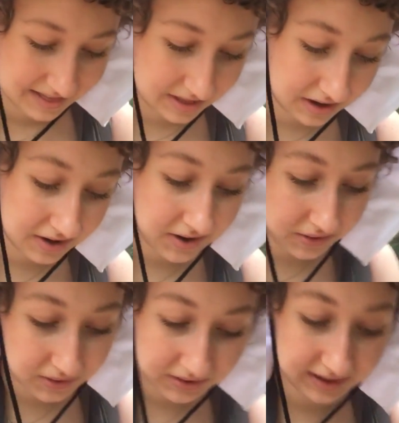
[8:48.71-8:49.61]
They're
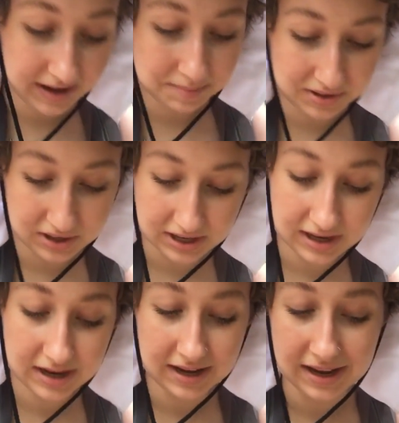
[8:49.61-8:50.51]
holding up
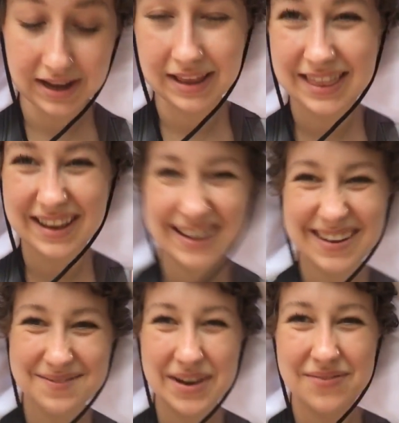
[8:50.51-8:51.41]
good.
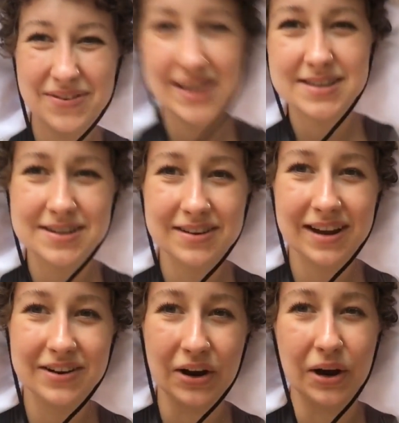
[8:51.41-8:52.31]
My feet still
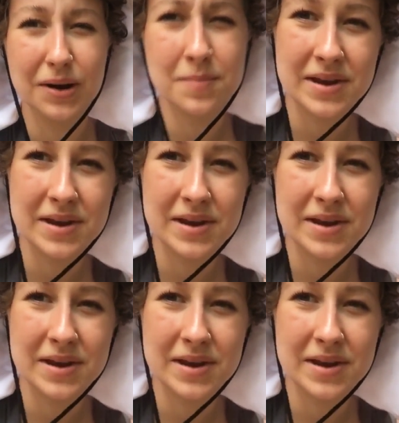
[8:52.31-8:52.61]
kind of hurt,